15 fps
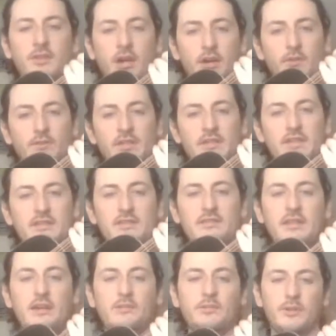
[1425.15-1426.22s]
not only does it
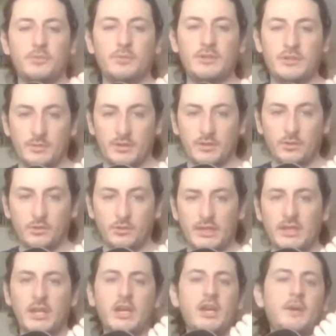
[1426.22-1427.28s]
sound good when you're
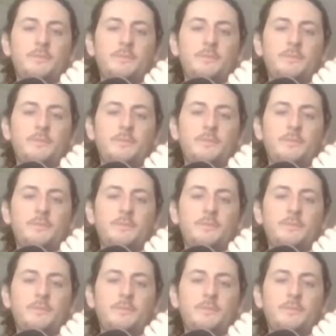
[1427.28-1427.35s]
recording,